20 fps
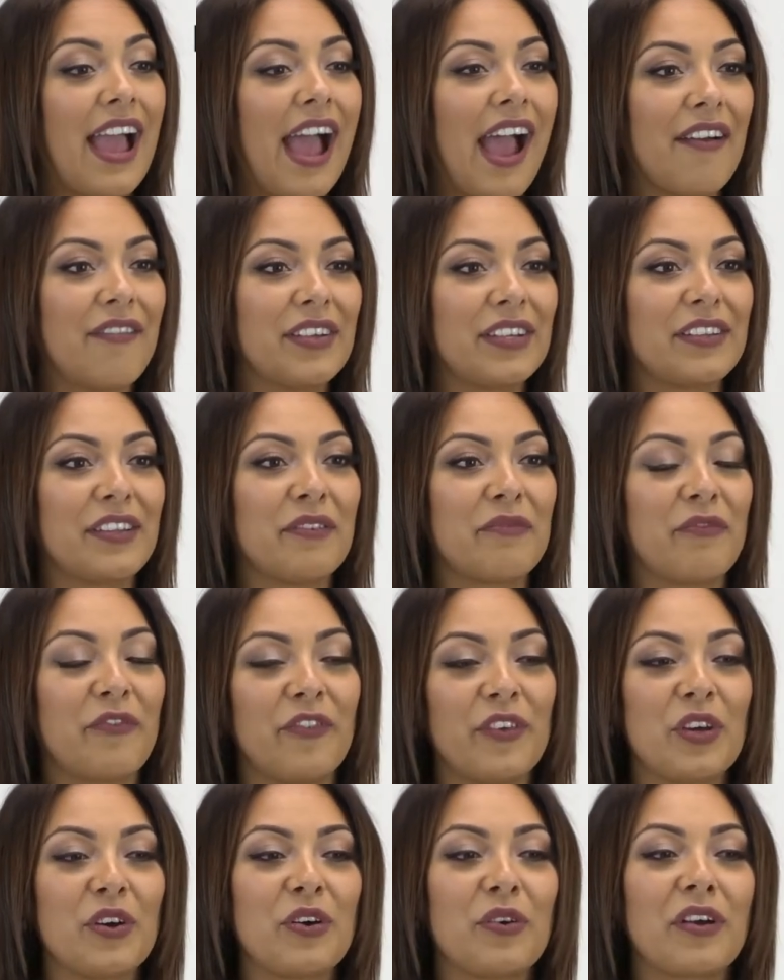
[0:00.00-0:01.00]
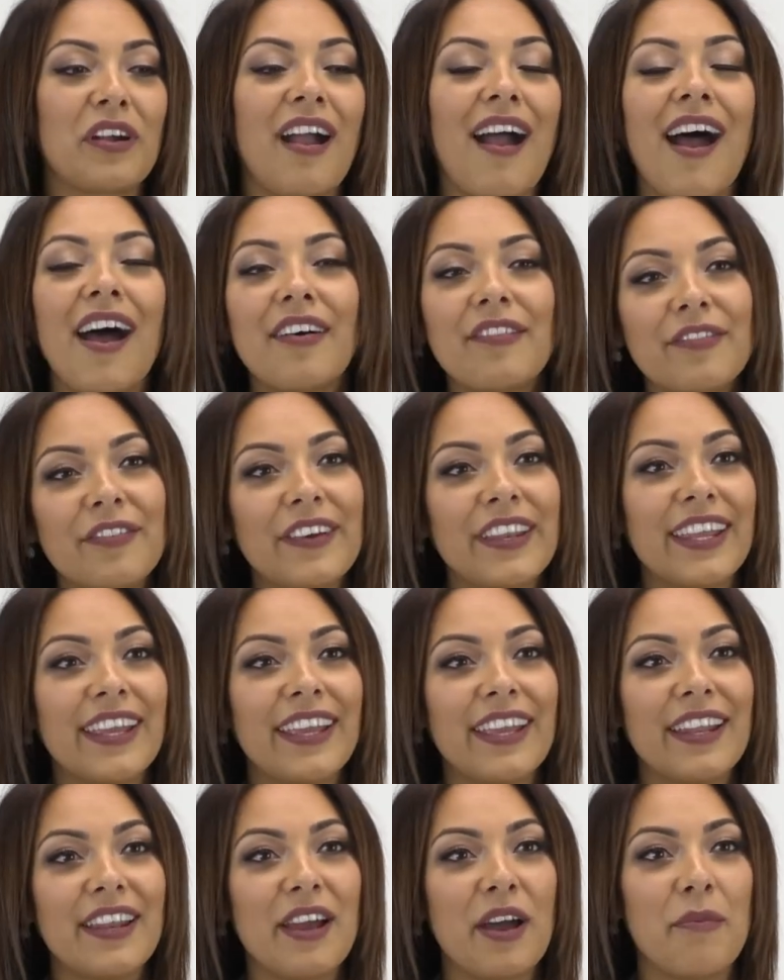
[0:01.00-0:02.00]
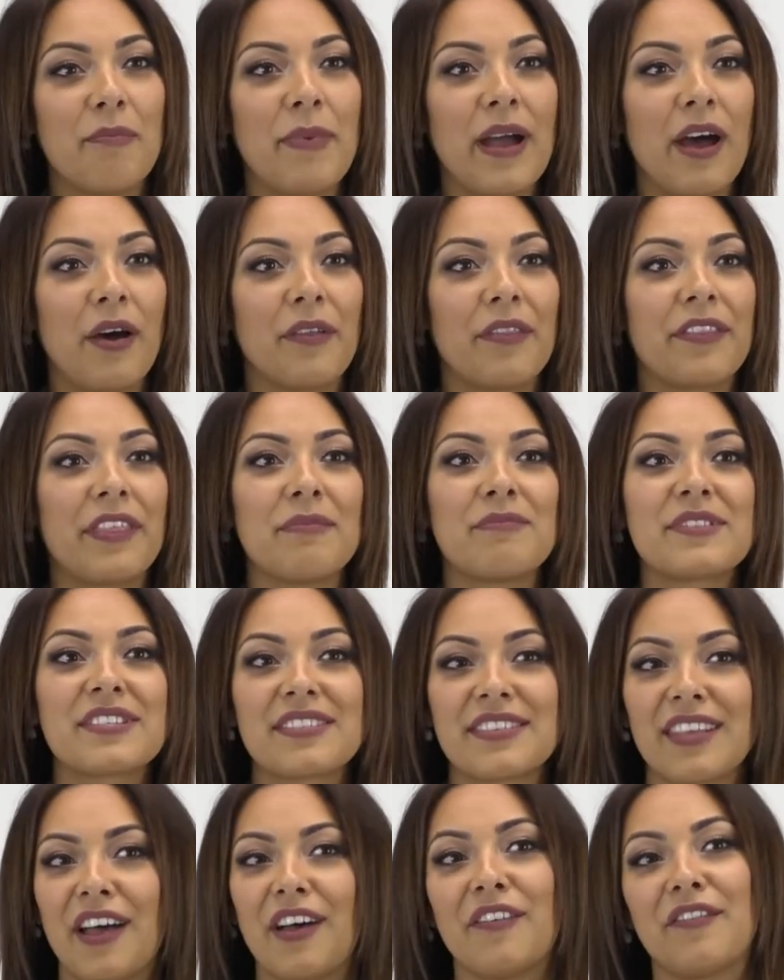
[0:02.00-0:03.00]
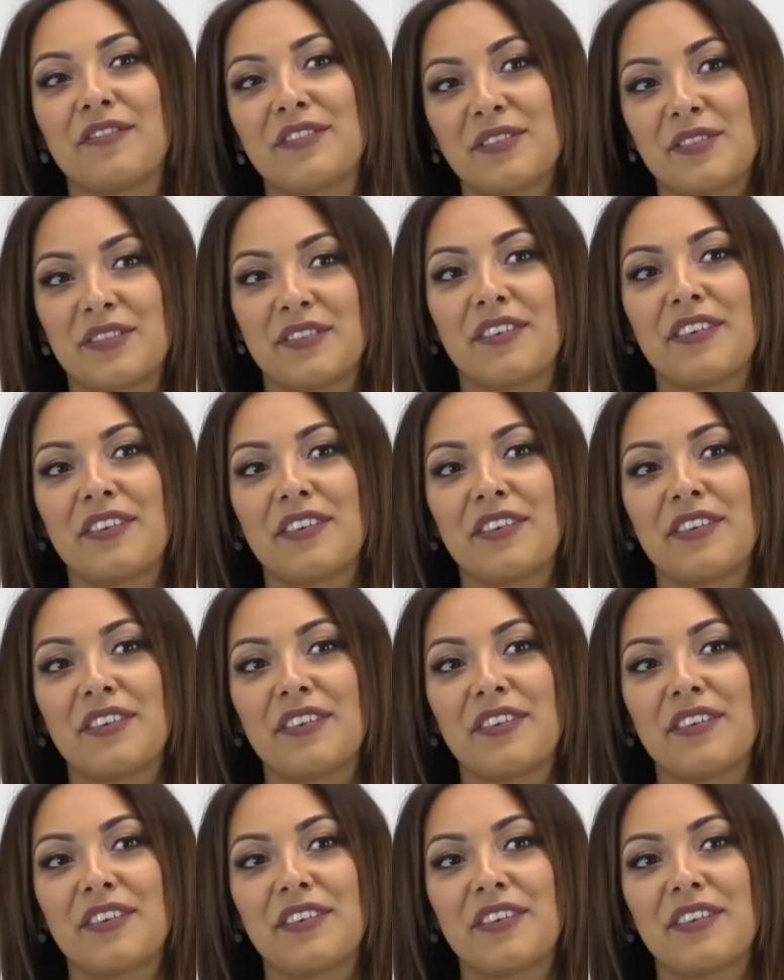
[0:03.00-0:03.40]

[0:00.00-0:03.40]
having them feel confident about themselves